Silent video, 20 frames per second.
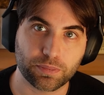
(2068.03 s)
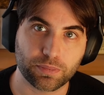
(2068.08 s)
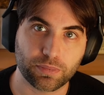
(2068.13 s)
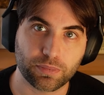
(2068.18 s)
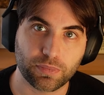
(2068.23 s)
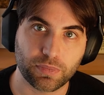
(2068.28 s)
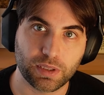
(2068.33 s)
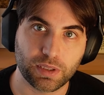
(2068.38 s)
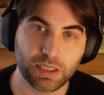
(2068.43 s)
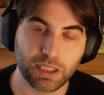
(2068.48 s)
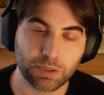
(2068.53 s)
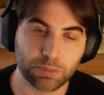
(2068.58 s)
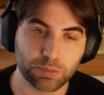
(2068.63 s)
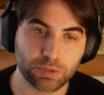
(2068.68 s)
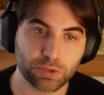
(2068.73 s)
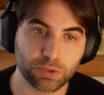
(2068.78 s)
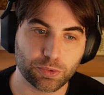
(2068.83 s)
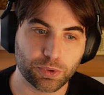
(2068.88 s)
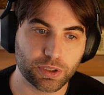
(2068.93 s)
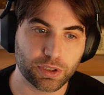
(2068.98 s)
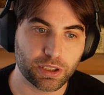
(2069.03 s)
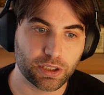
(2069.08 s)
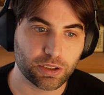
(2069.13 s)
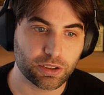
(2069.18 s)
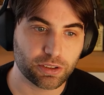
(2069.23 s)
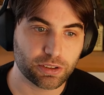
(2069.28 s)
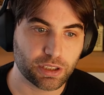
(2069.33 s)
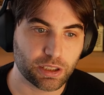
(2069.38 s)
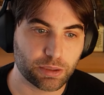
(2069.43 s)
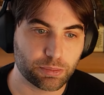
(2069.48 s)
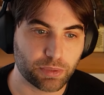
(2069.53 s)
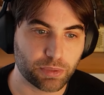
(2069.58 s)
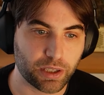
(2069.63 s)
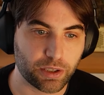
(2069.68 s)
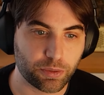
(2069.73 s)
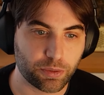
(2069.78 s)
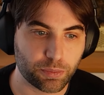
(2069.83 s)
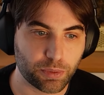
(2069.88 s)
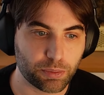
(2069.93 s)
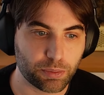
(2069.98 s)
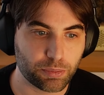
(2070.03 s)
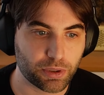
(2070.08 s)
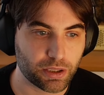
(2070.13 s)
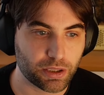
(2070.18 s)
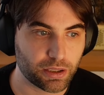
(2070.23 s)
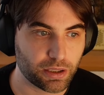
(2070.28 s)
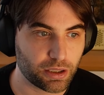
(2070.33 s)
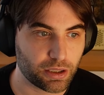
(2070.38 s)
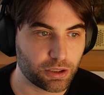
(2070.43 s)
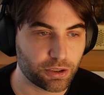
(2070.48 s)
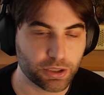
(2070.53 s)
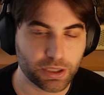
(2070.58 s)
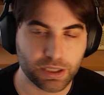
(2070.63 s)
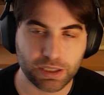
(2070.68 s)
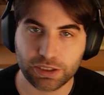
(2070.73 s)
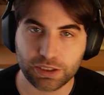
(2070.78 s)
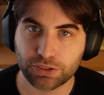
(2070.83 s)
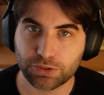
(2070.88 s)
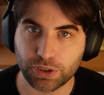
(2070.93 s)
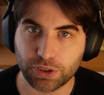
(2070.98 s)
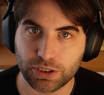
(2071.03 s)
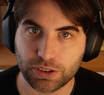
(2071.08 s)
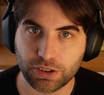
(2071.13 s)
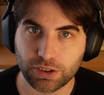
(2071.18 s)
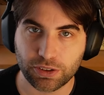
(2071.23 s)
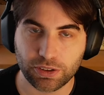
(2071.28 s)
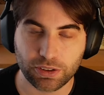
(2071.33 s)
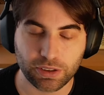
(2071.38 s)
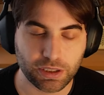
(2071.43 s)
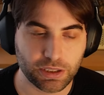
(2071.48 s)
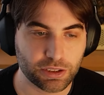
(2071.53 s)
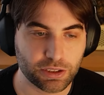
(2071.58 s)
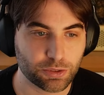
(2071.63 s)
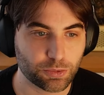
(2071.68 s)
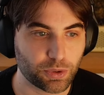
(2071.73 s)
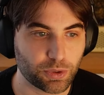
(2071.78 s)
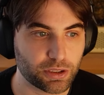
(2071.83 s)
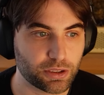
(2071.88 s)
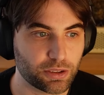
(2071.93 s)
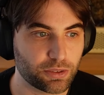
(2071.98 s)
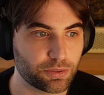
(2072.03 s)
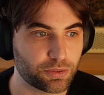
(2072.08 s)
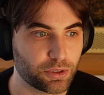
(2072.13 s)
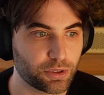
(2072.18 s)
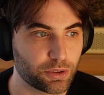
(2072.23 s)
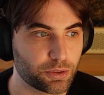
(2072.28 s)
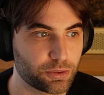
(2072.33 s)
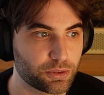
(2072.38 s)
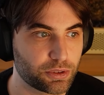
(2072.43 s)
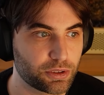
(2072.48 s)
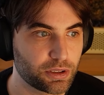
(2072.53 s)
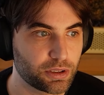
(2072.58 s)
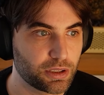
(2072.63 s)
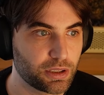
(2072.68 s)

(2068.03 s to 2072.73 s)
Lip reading: teams working on them. I remember Orchestrator is one of those,